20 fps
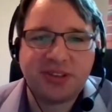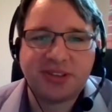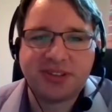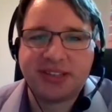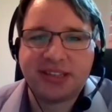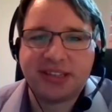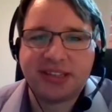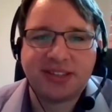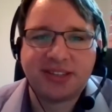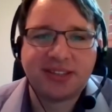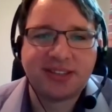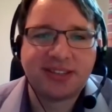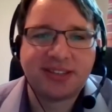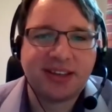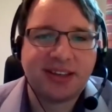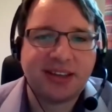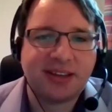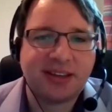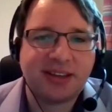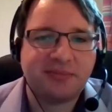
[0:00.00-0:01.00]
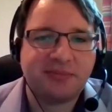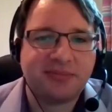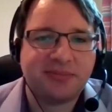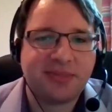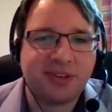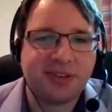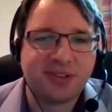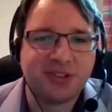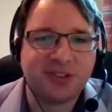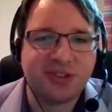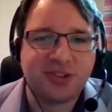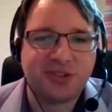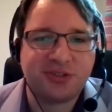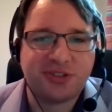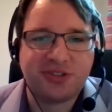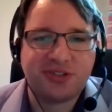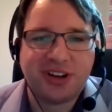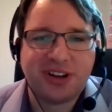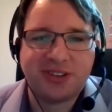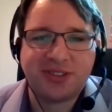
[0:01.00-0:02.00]
since I was in short
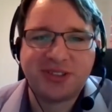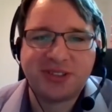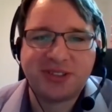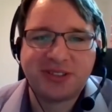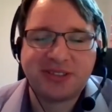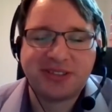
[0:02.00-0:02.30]
trousers,